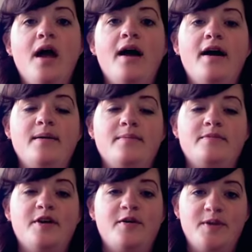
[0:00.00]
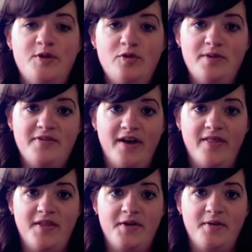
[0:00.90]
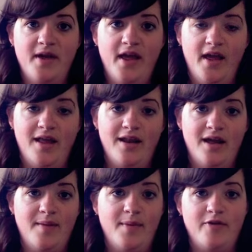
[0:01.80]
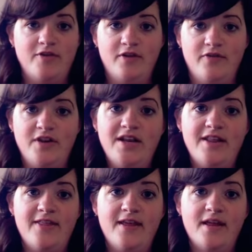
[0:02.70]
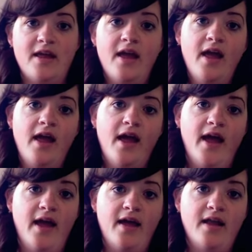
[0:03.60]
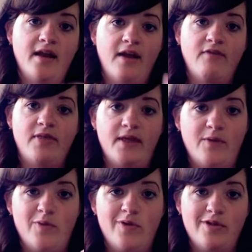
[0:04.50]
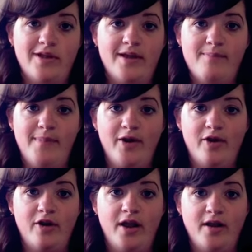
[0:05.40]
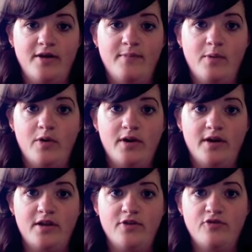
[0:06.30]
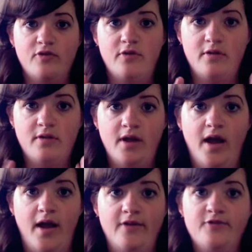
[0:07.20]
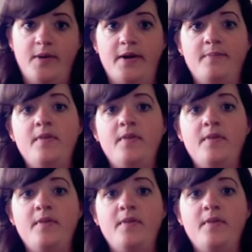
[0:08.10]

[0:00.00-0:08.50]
Um, no, you will be fine though, and I'm always here if you need anything, and everything will get better and more in control. I swear.